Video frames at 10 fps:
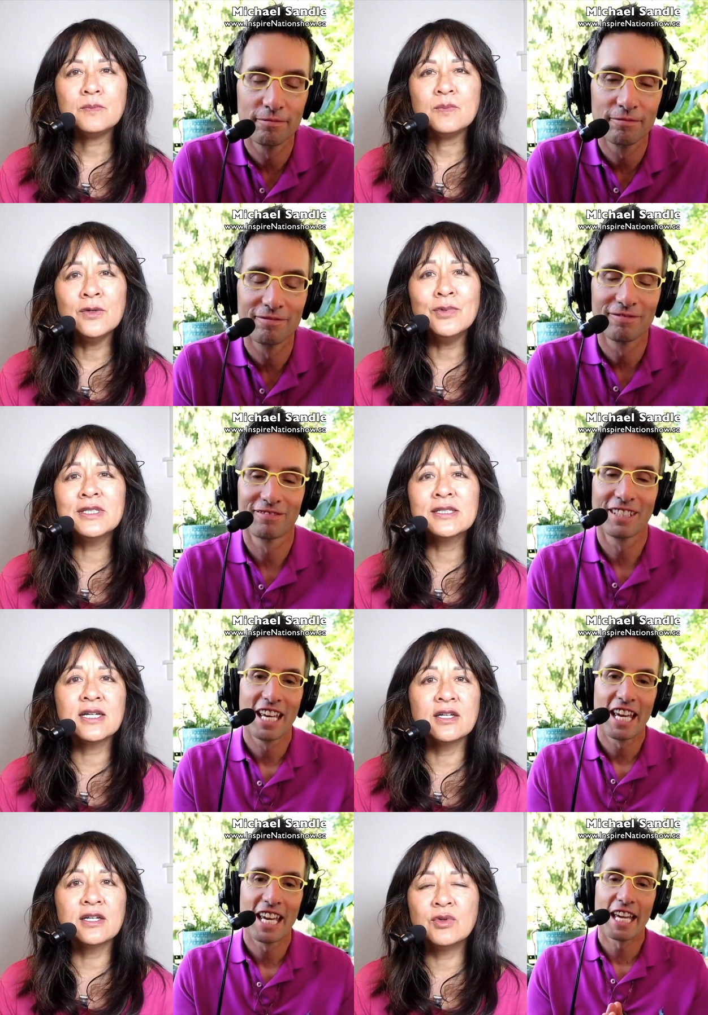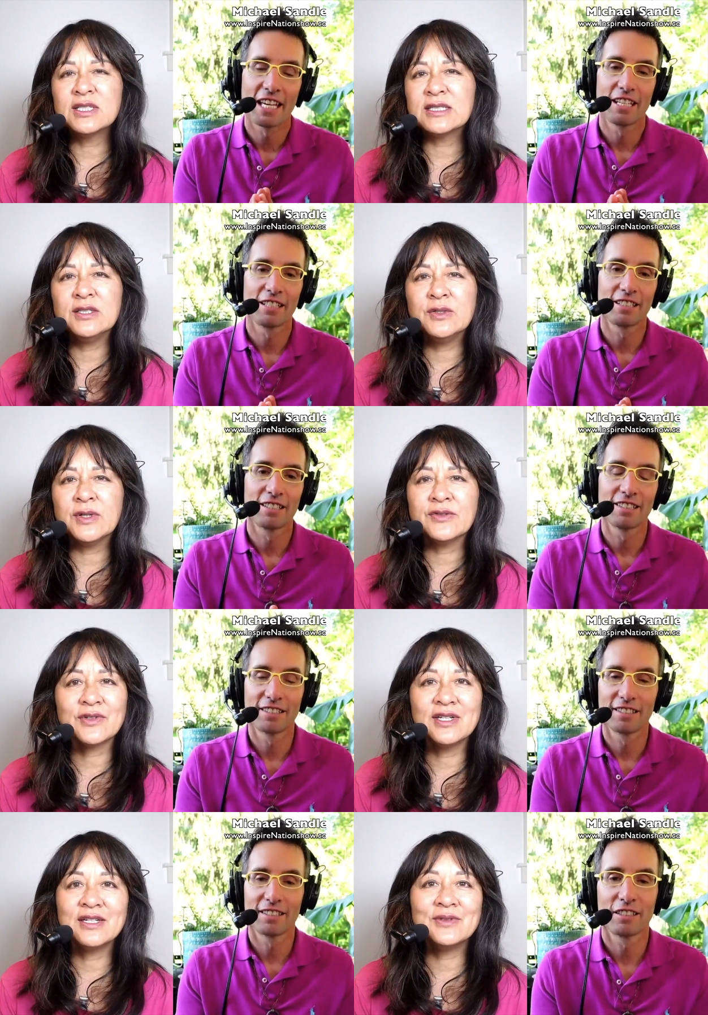Speaker 1: it wasn't like I don't want to see you ever.
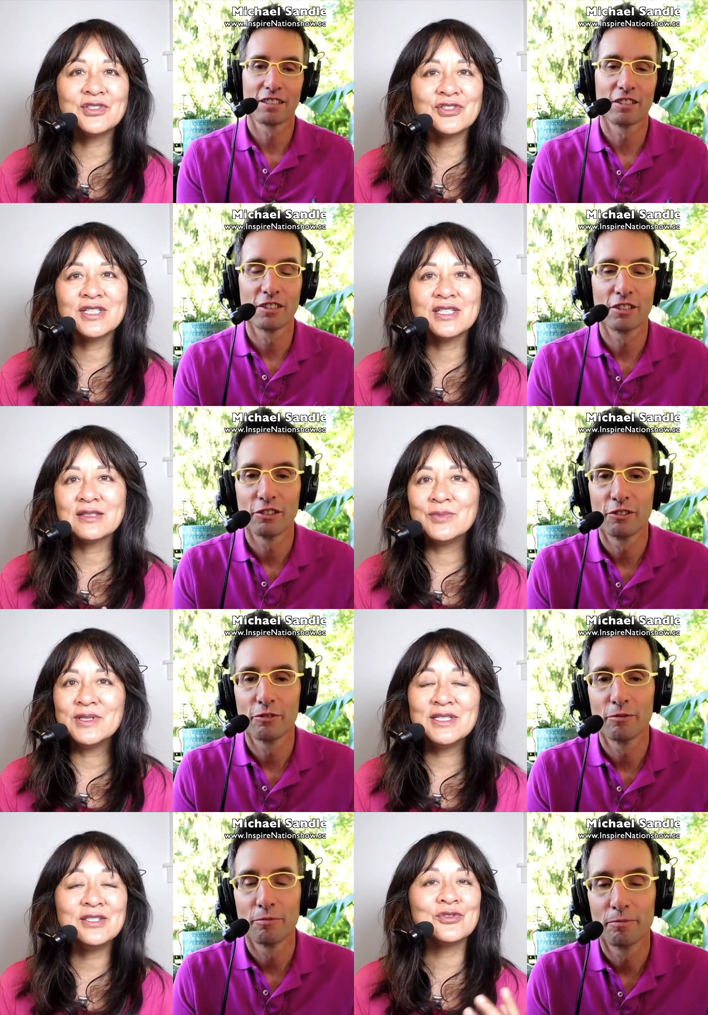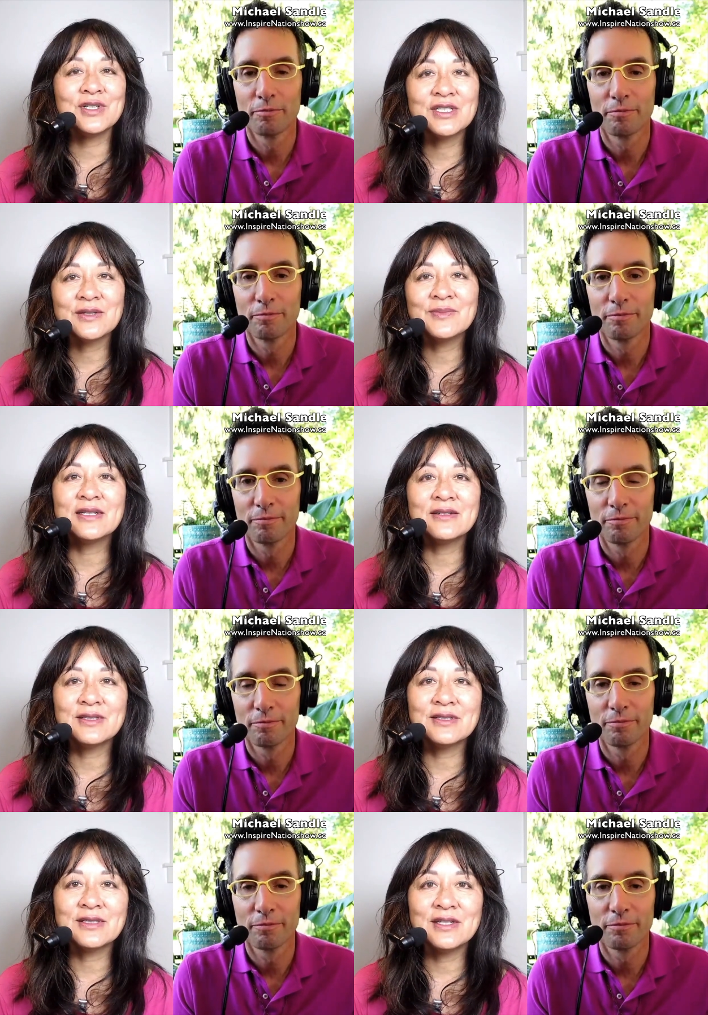again. it was just like we need to try something
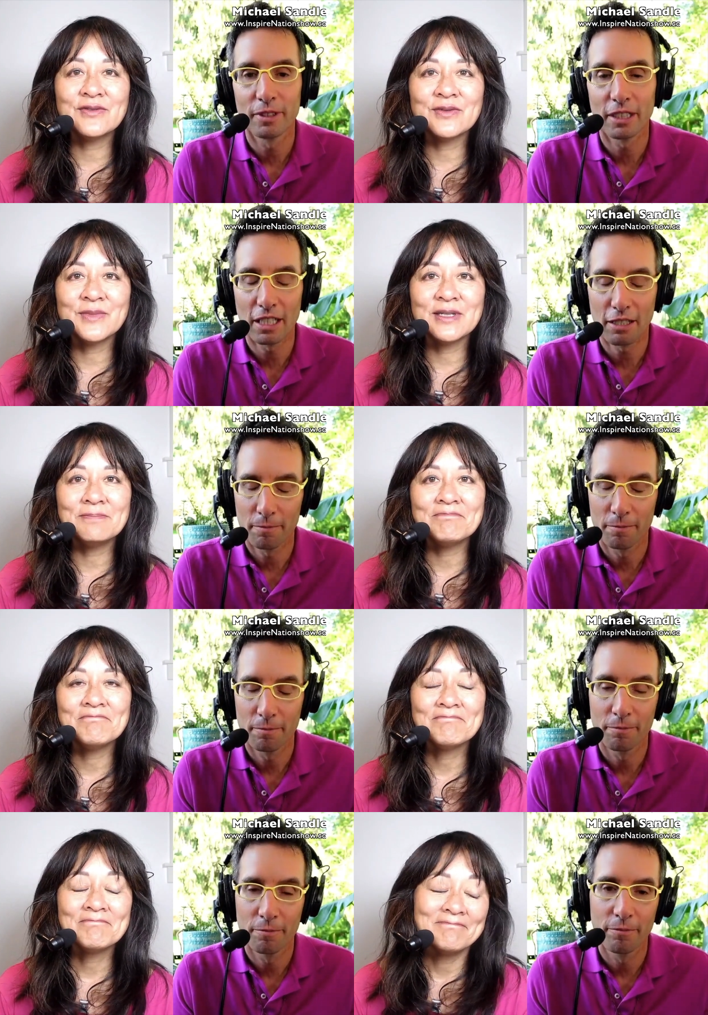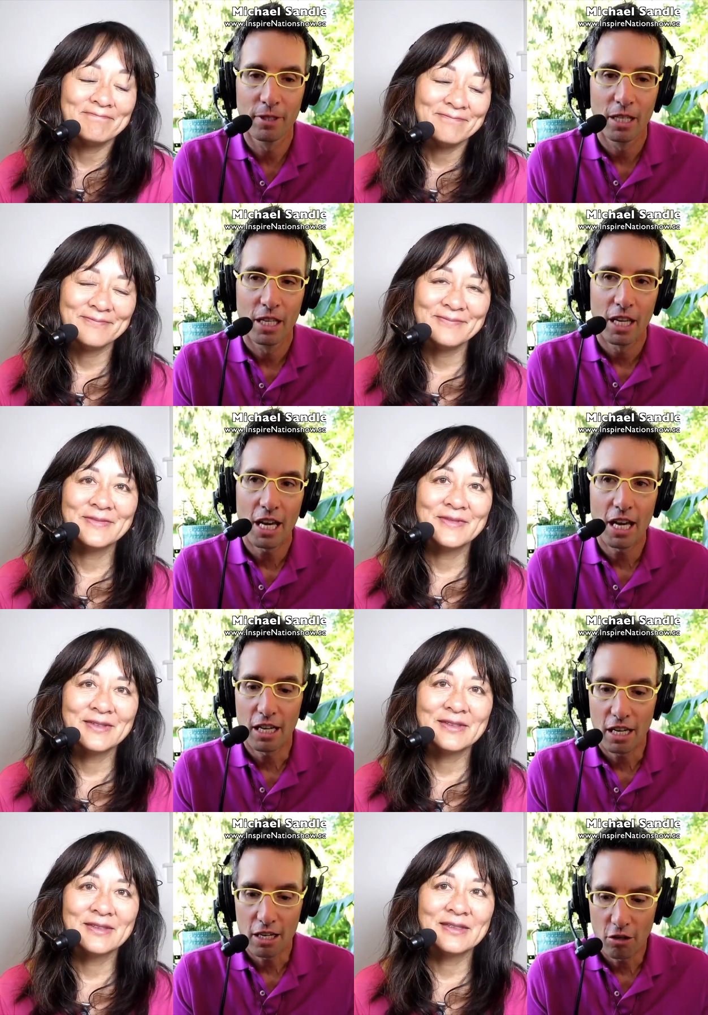else aside from that.
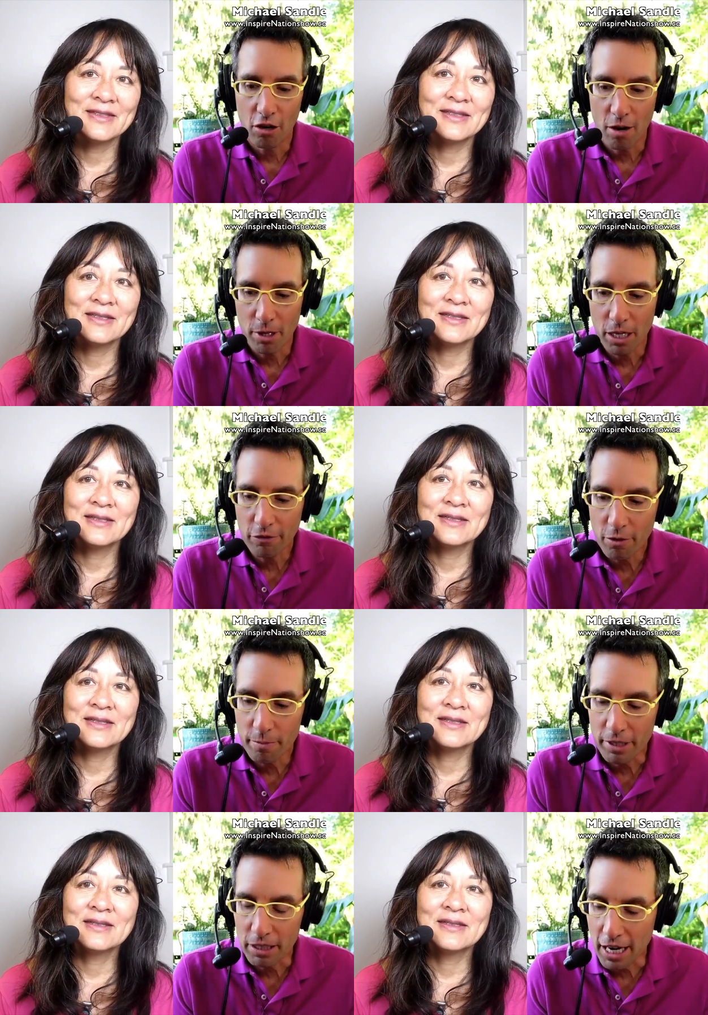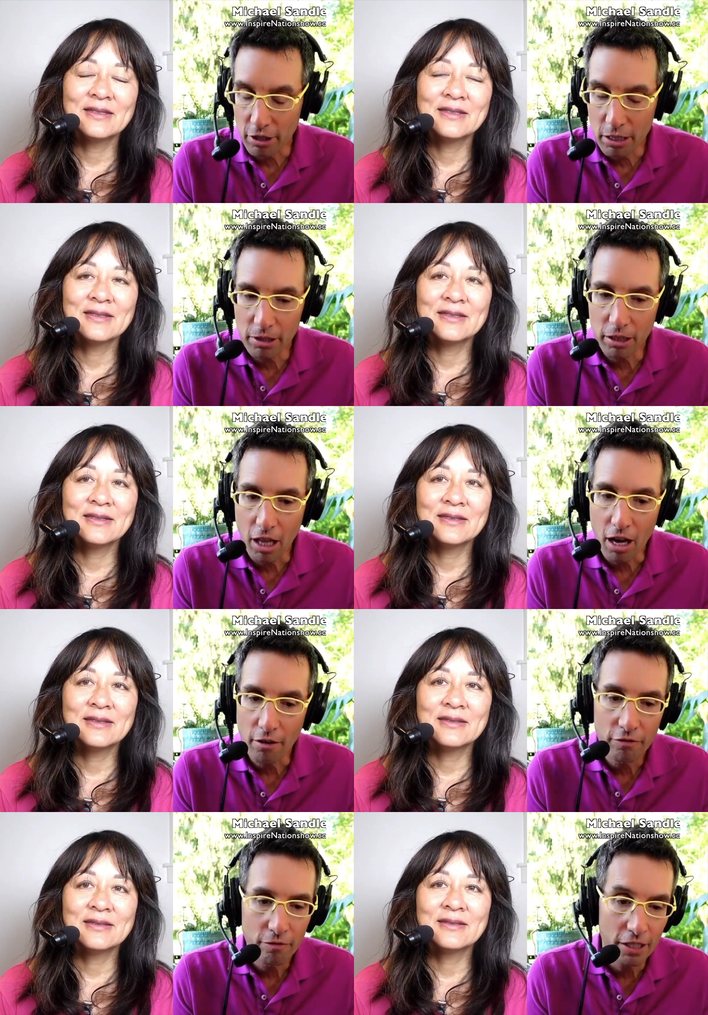
Speaker 2: And you're operating from integrity with love.
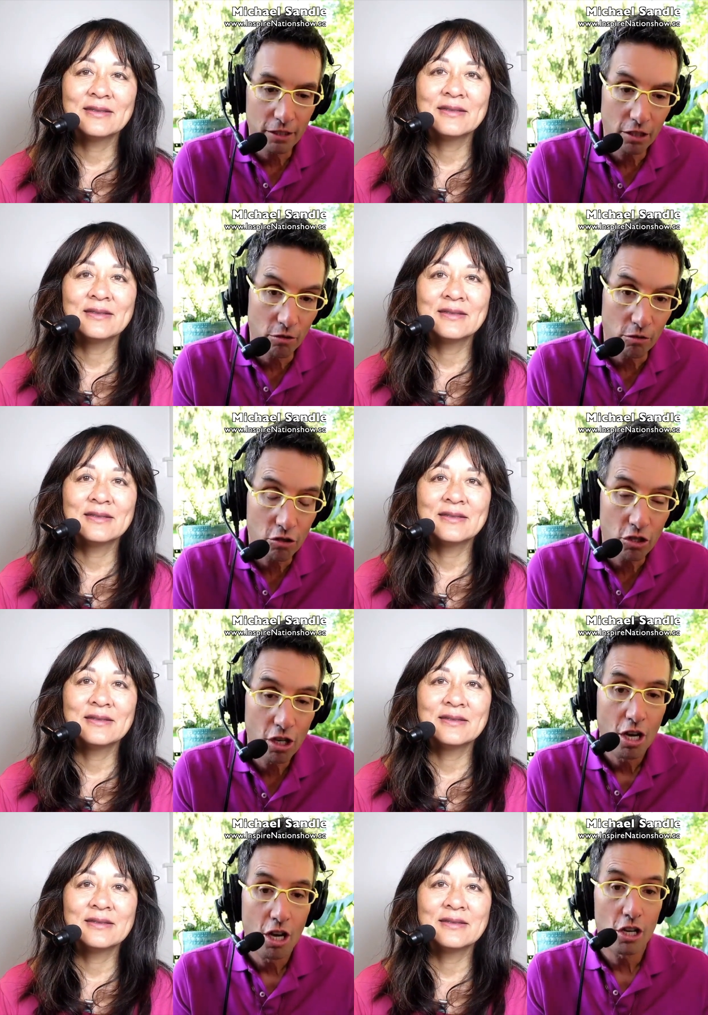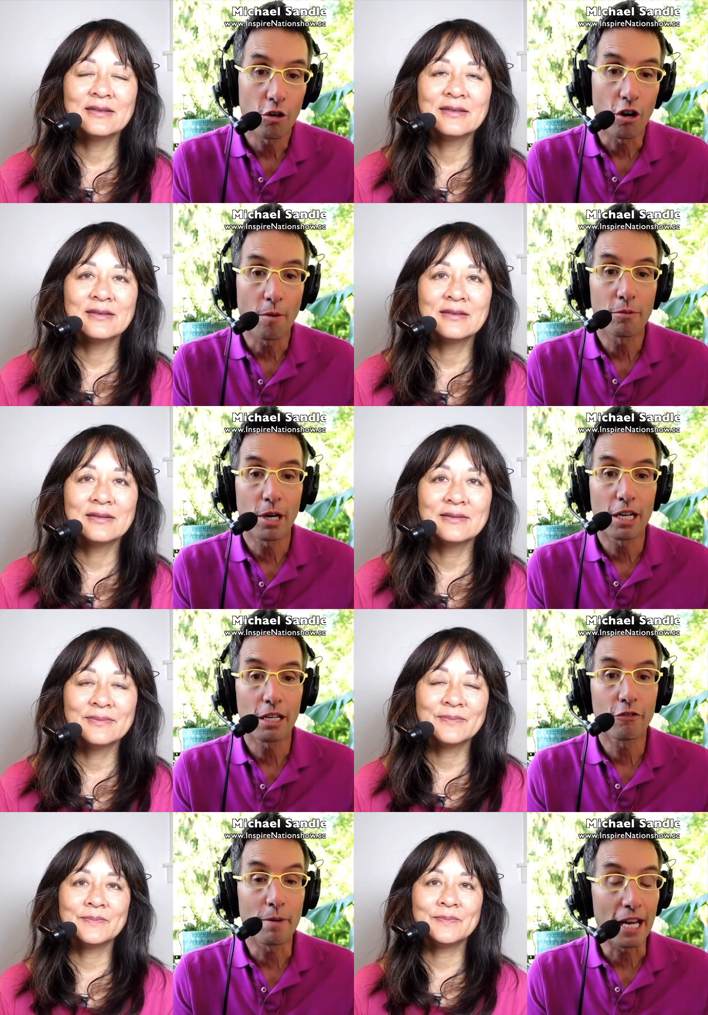That's huge. You're operating
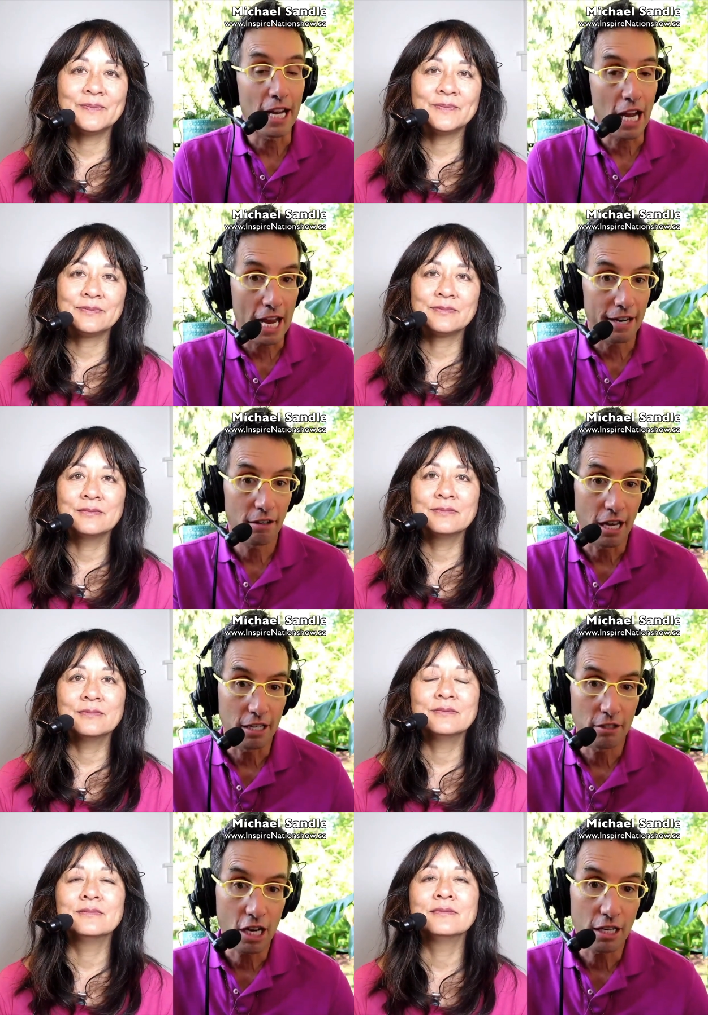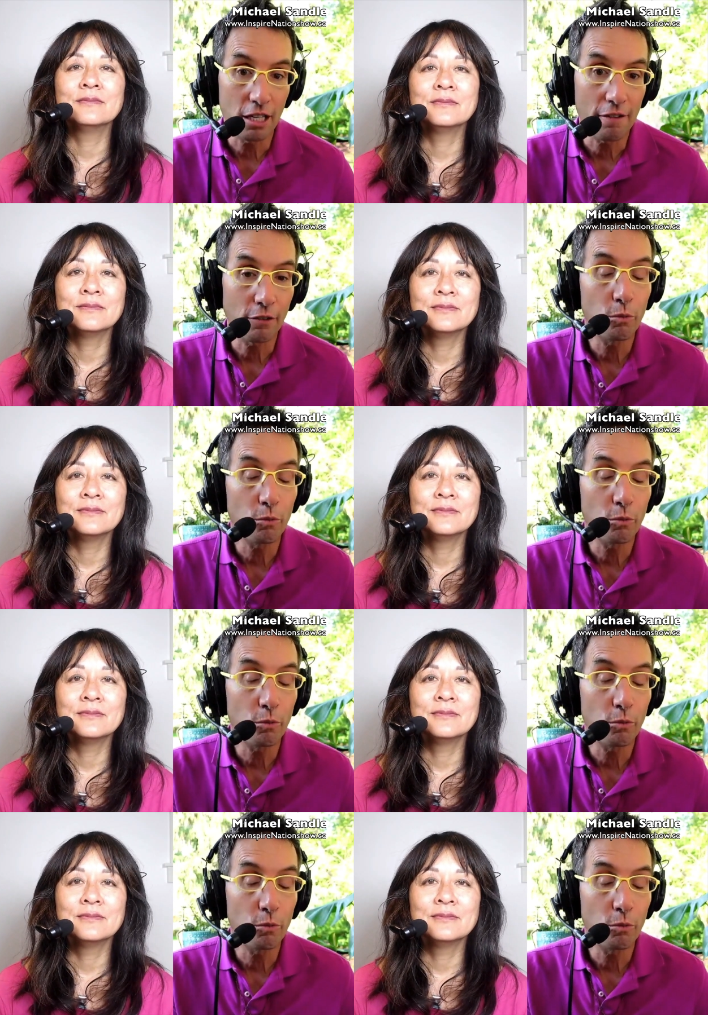from a higher energetic level,